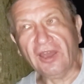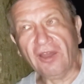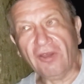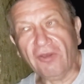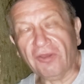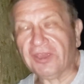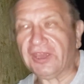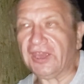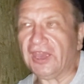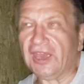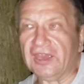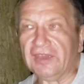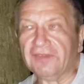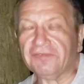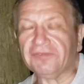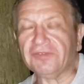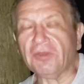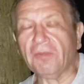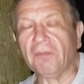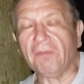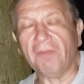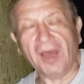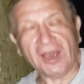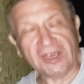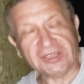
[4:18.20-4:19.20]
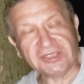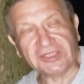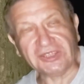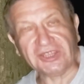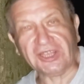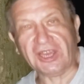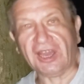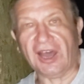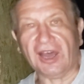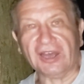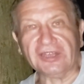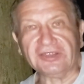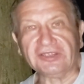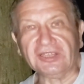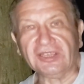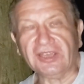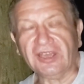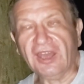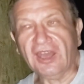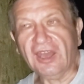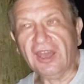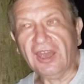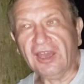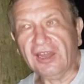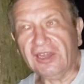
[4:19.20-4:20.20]
okay, if you must cut,
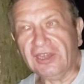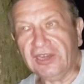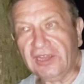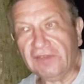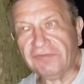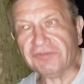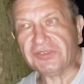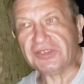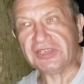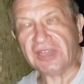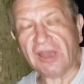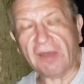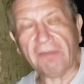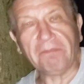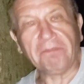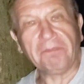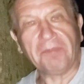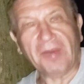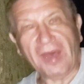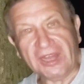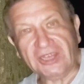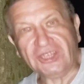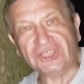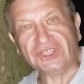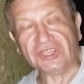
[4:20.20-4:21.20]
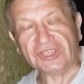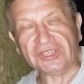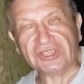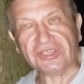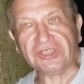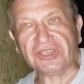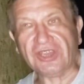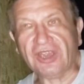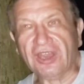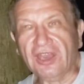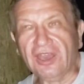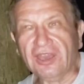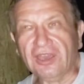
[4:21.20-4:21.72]
leave some patches.